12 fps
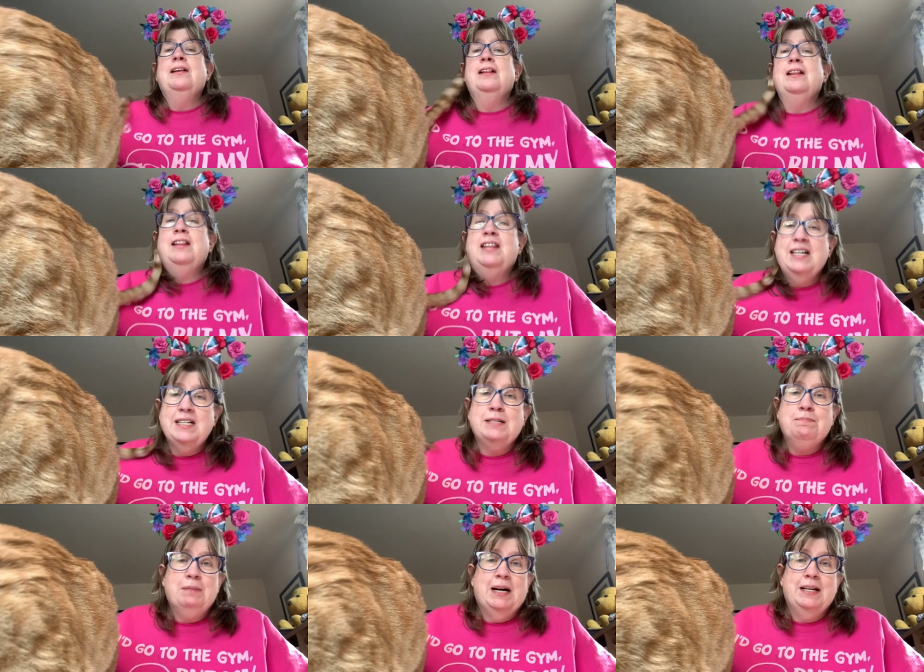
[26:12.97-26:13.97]

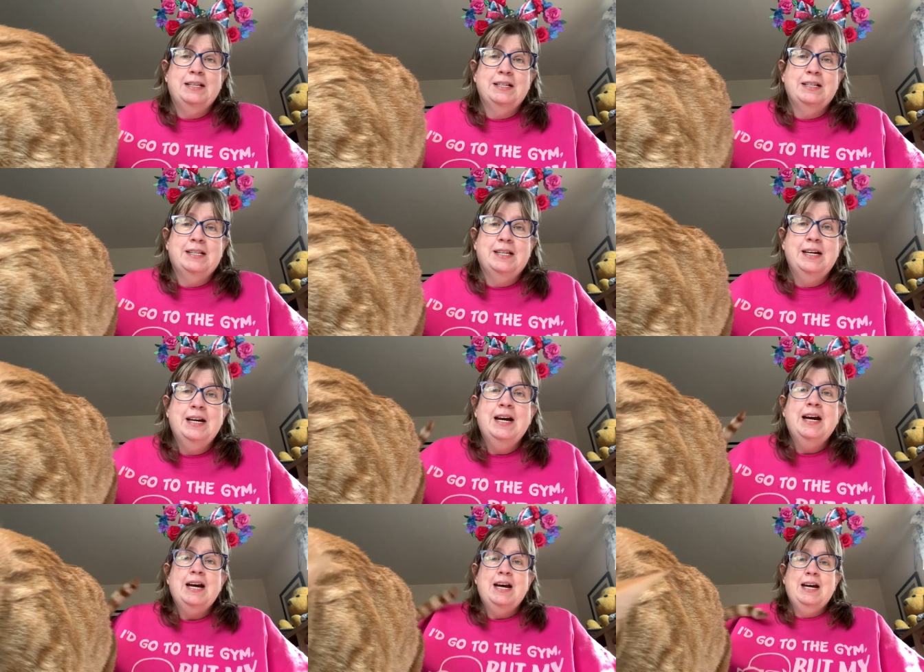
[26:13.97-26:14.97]
this month
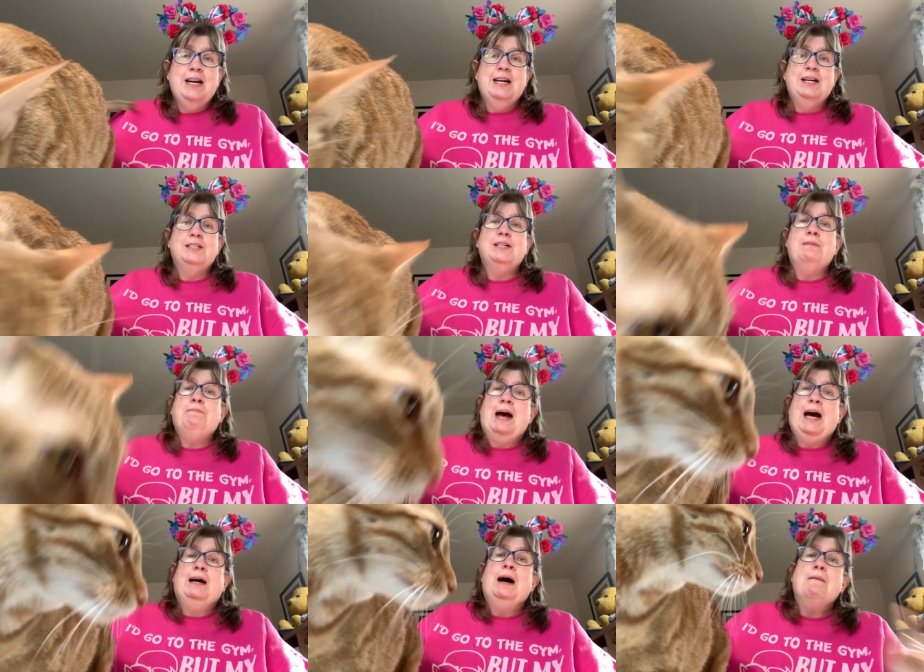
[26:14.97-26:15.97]
is
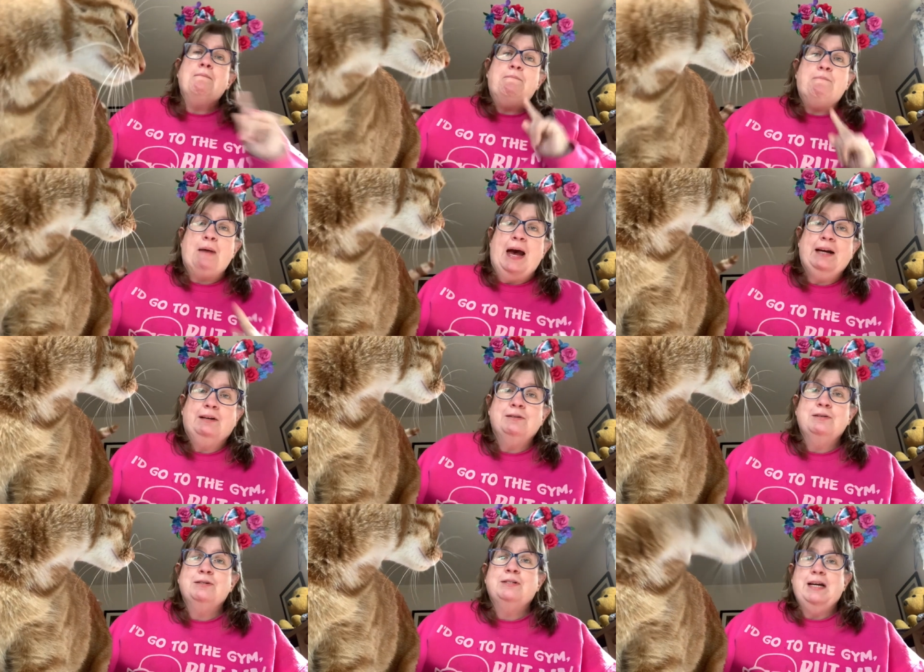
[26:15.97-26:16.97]
about
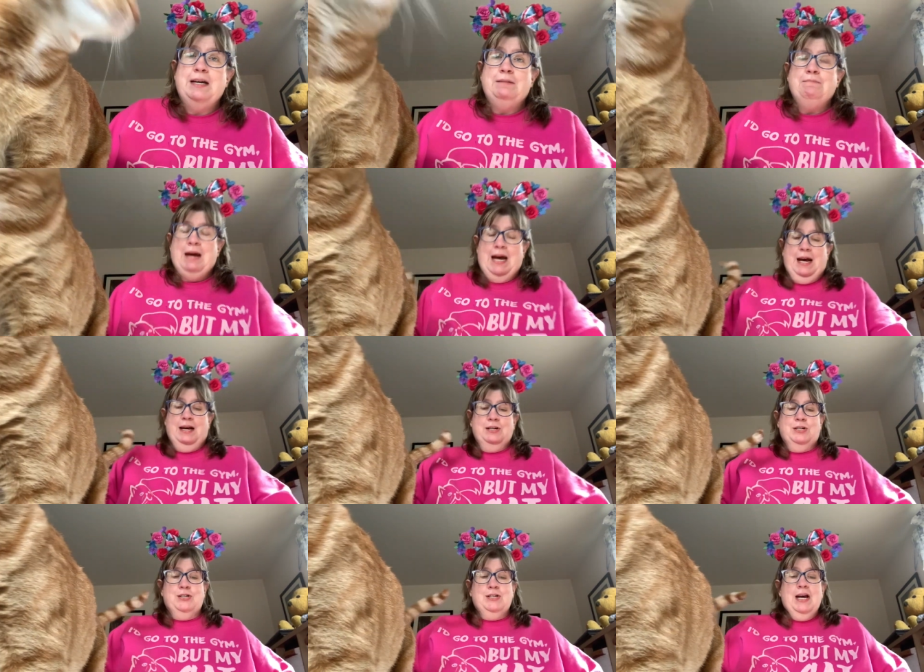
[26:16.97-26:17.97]
bangers and
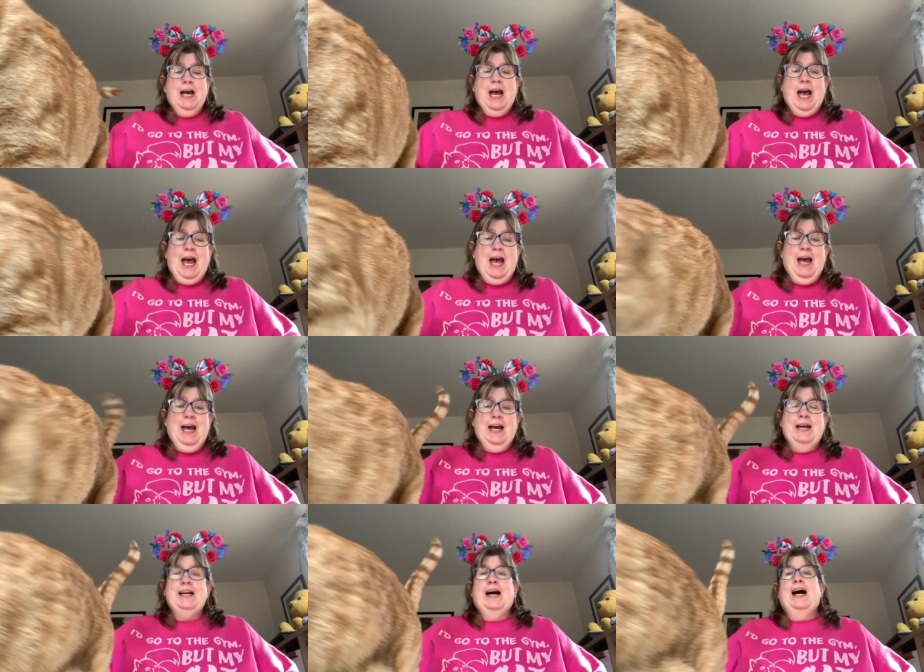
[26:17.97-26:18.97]
mash.
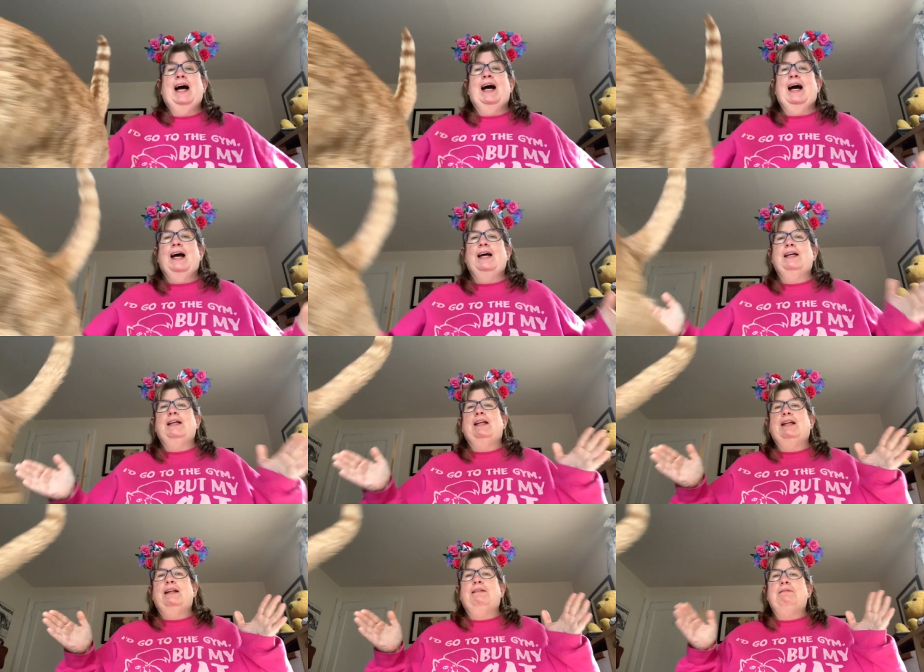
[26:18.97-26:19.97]
And
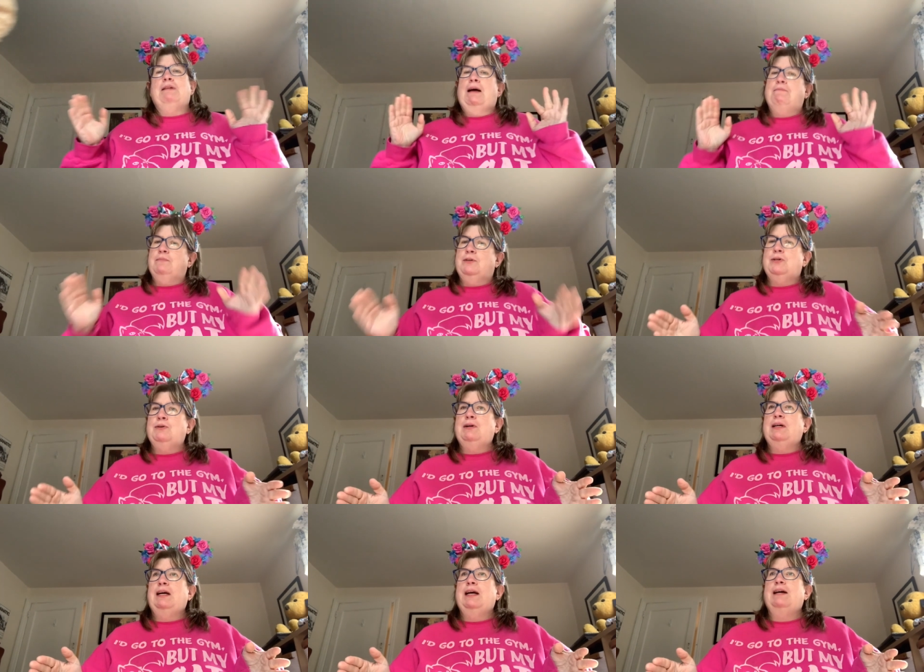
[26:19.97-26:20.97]
I'm
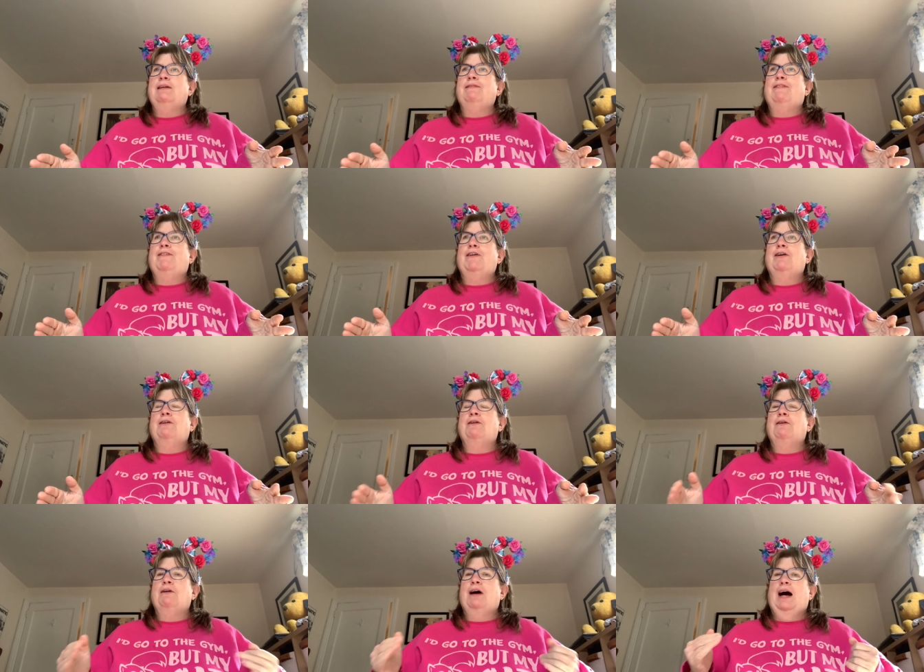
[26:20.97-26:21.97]
doing it
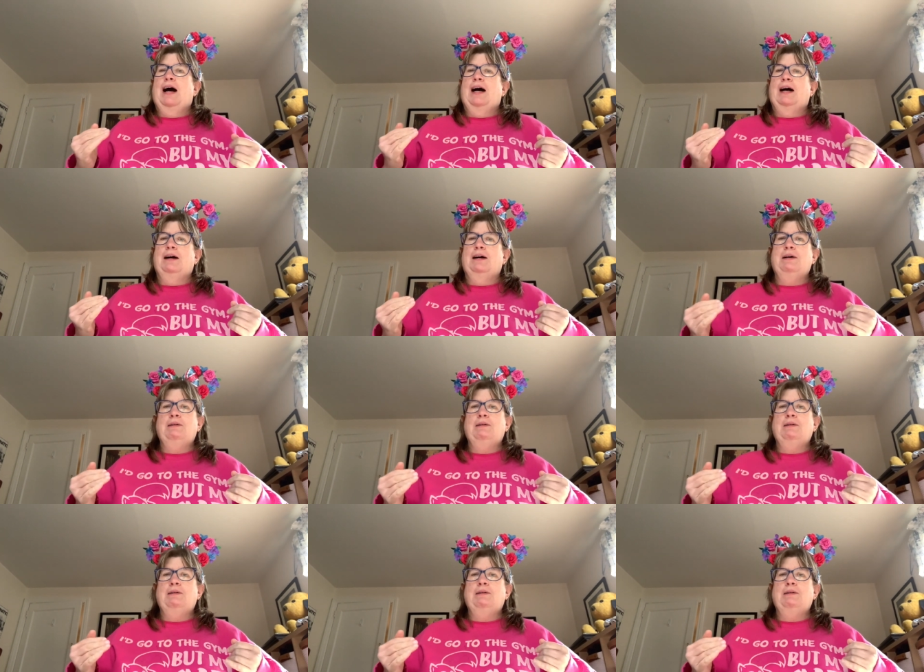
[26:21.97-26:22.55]
for uh,